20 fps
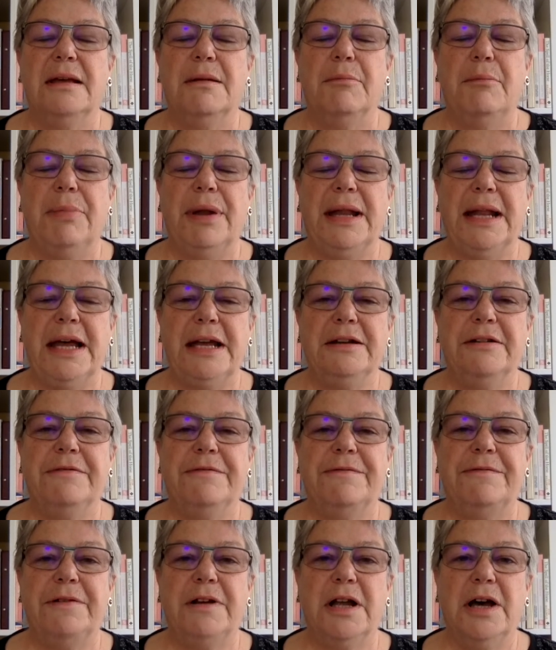Blood
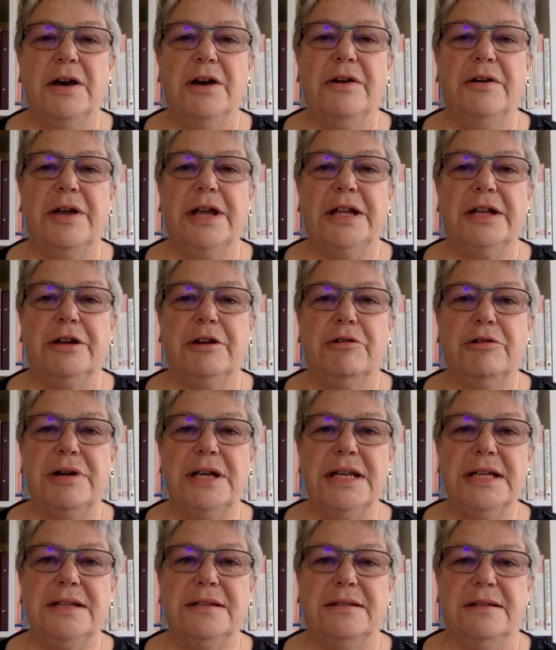flow
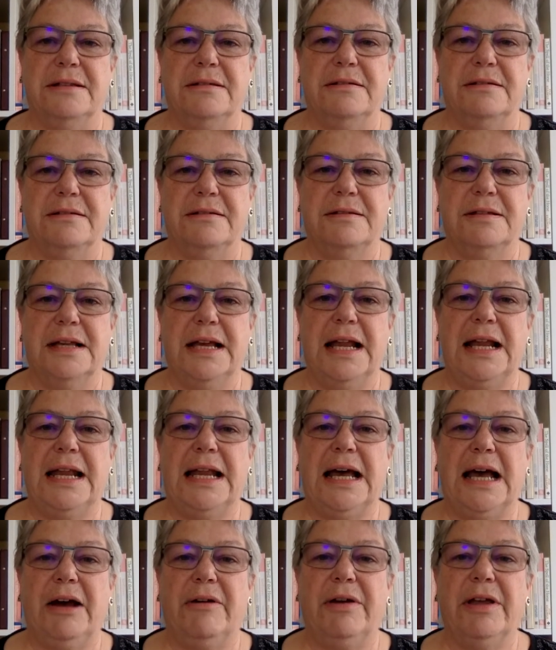increases,
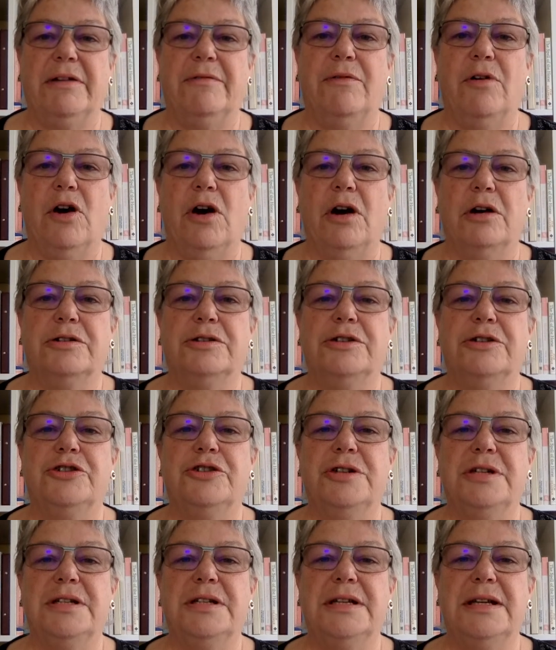allowing for
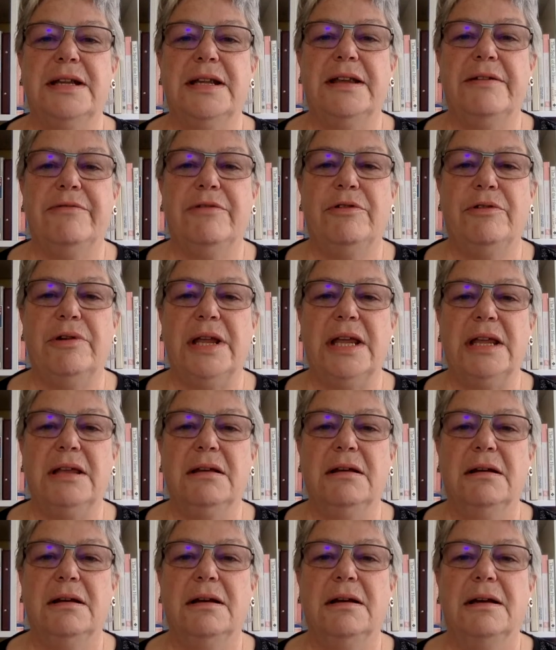oxygen delivery,
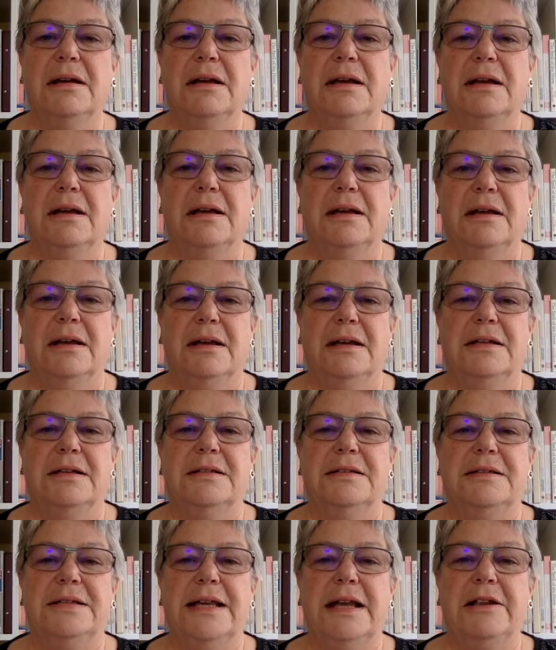
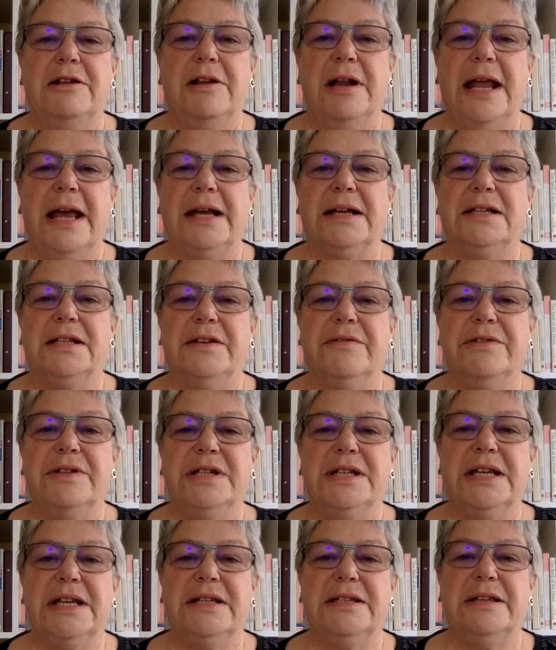cellular
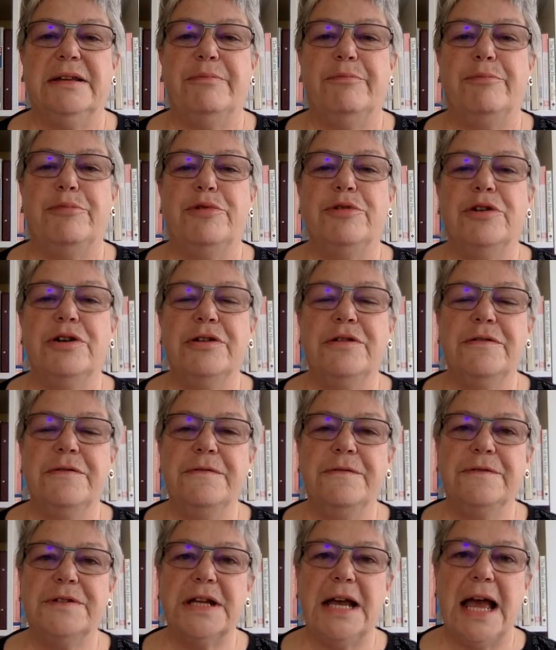activity is
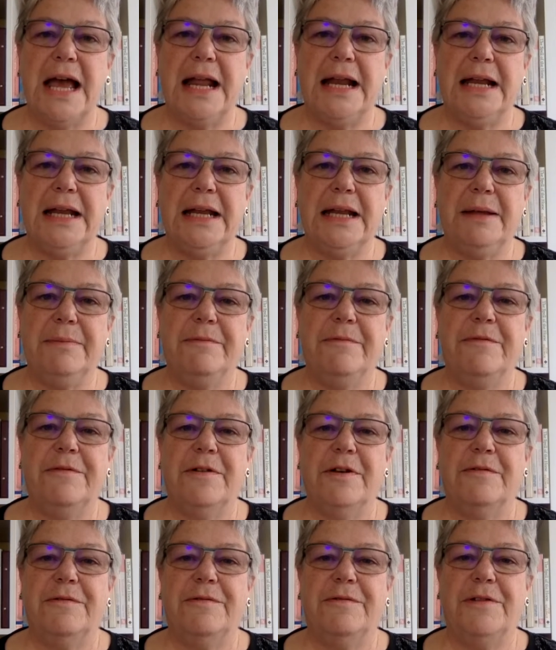improved, and lymph
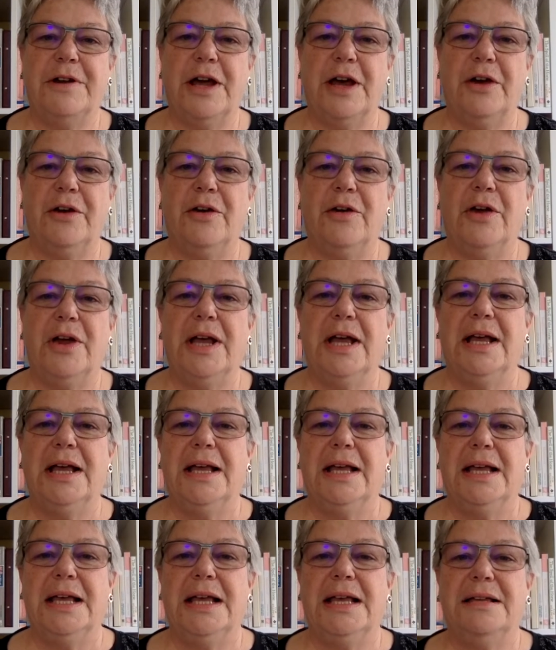flow
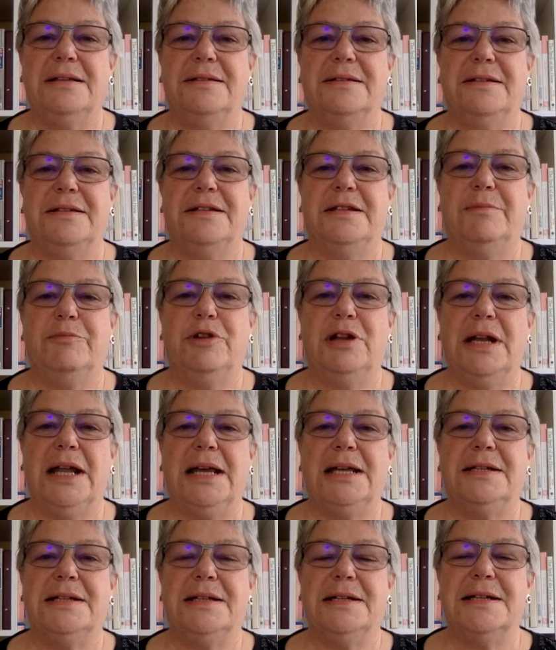is
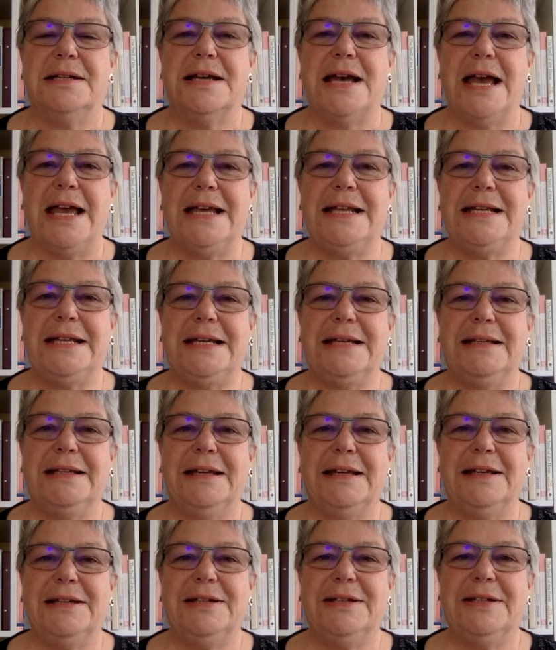stimulated, aiding
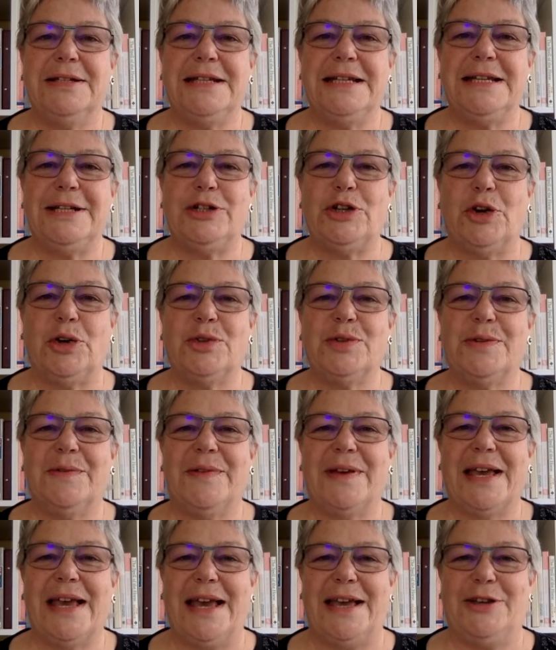in
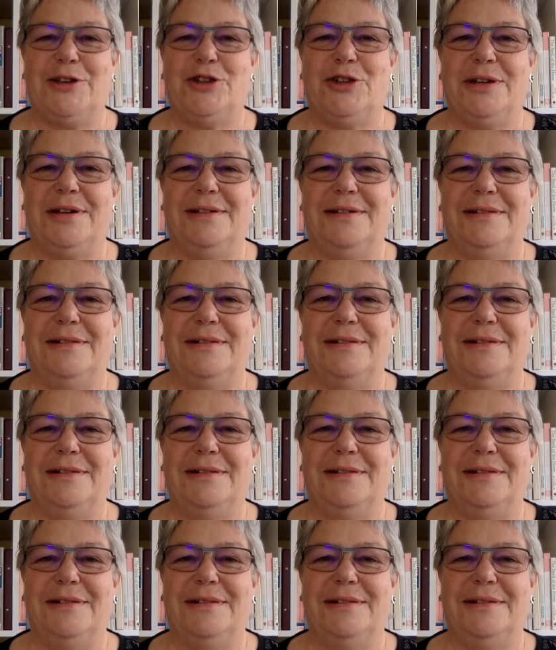detoxification.